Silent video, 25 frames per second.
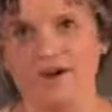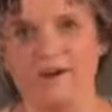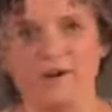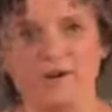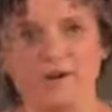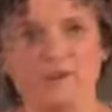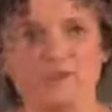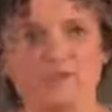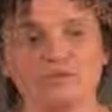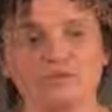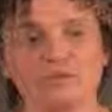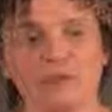
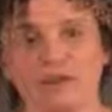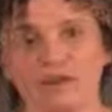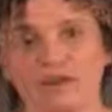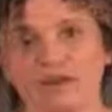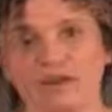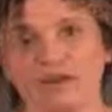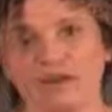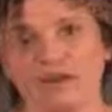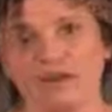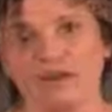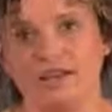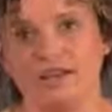which were
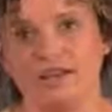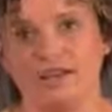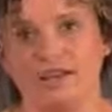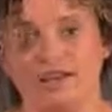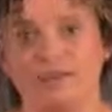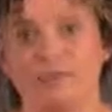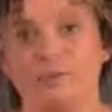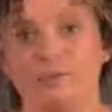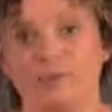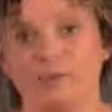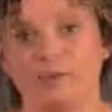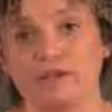in
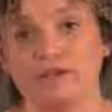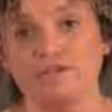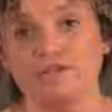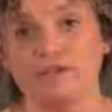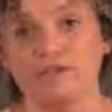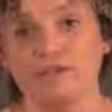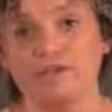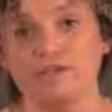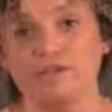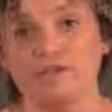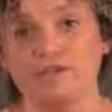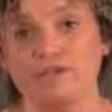human
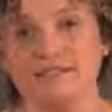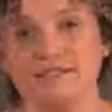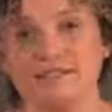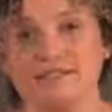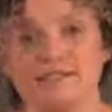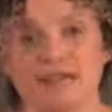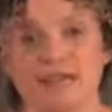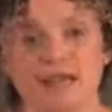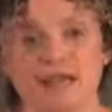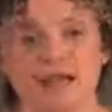resources.